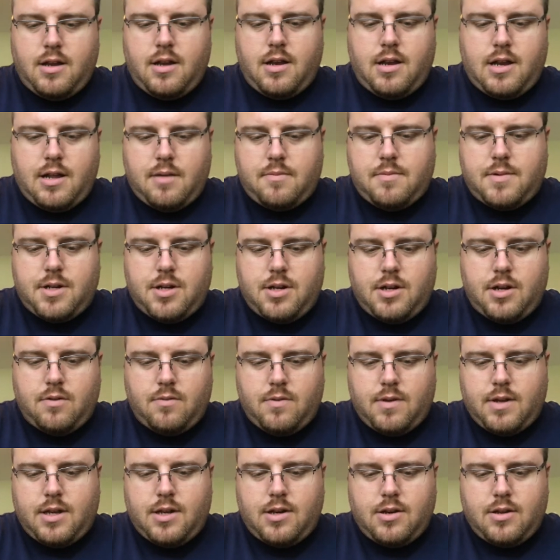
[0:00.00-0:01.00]
Not much you can
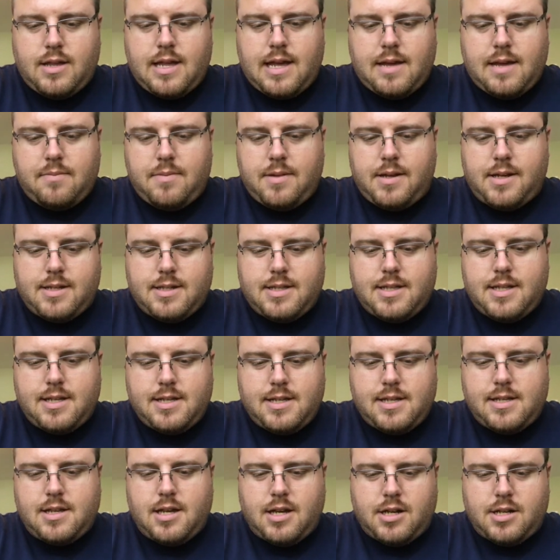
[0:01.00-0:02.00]
really do that because
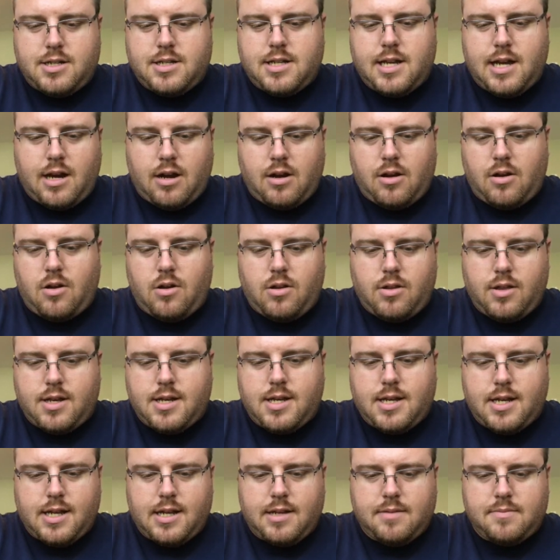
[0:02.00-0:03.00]
this touches hair all the
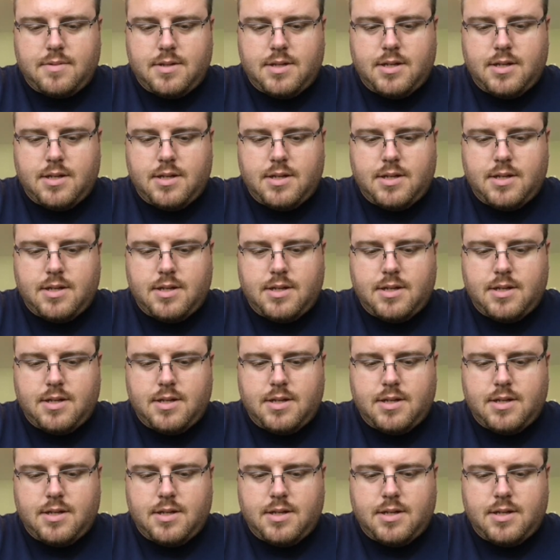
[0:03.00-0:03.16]
time.